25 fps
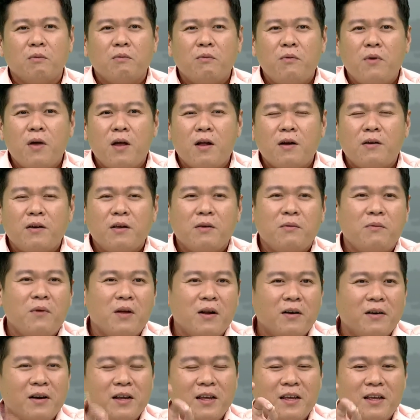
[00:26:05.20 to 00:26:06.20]
Very,
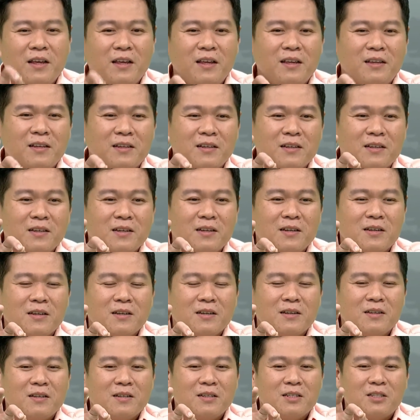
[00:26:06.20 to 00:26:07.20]
very
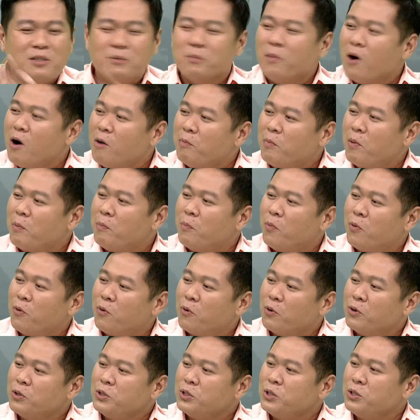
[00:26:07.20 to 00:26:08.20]
small
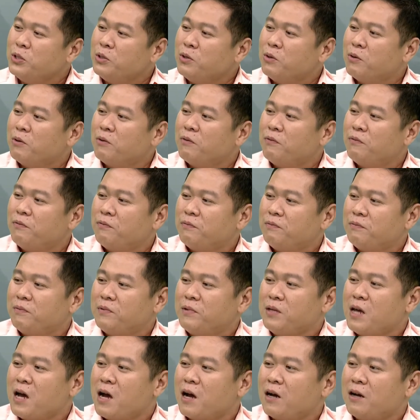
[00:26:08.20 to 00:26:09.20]
proportion of
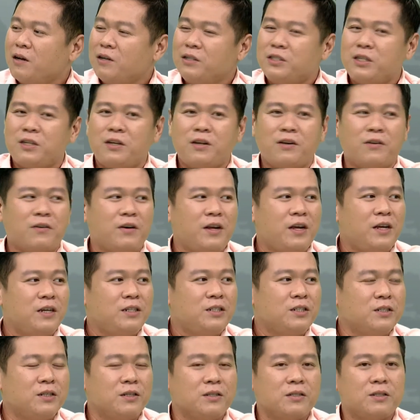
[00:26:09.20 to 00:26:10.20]
younger
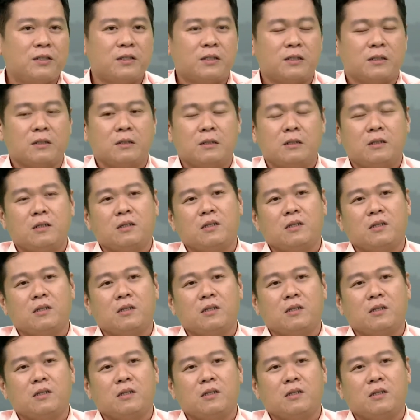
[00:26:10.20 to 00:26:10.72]
generations.